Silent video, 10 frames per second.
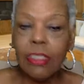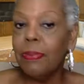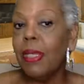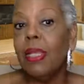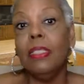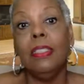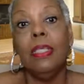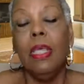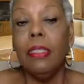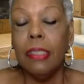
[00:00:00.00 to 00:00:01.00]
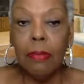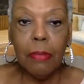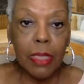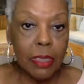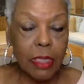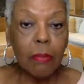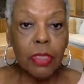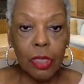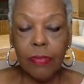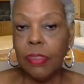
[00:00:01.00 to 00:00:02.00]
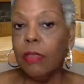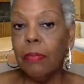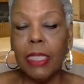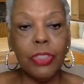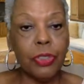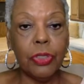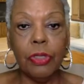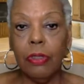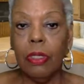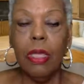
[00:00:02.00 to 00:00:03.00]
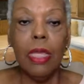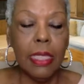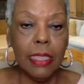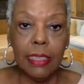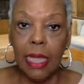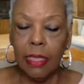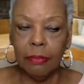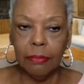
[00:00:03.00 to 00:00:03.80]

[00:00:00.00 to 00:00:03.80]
spending at least 10 minutes observing to make sure it's not